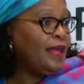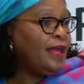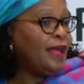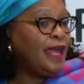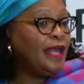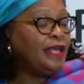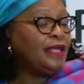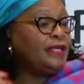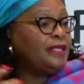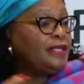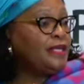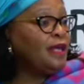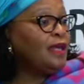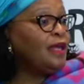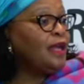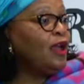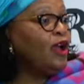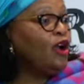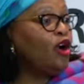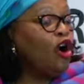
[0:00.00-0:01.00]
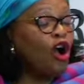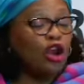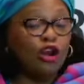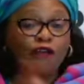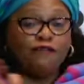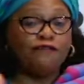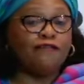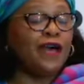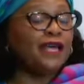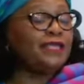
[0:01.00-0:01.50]
And all
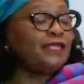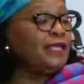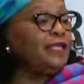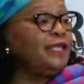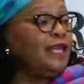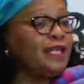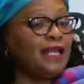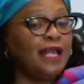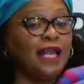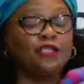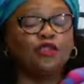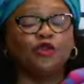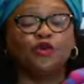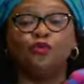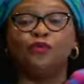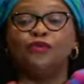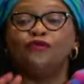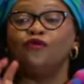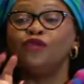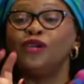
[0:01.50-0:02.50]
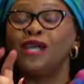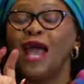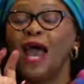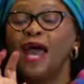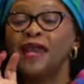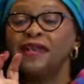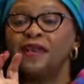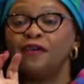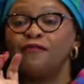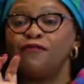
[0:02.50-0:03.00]
of us in the classroom, if we
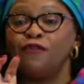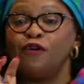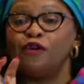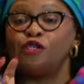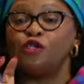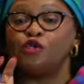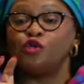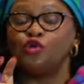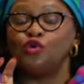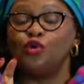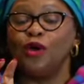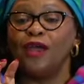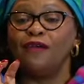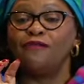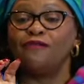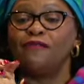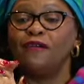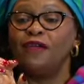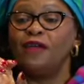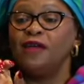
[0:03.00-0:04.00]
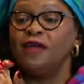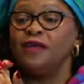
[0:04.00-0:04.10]
can't afford to have